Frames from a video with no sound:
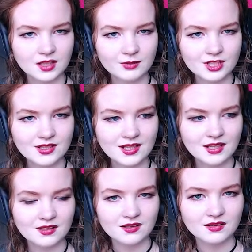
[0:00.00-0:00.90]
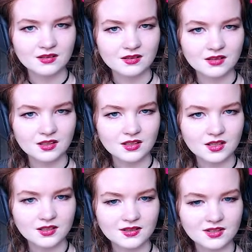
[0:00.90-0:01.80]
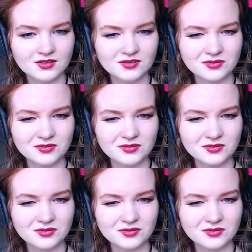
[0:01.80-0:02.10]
How much is that gonna cost though?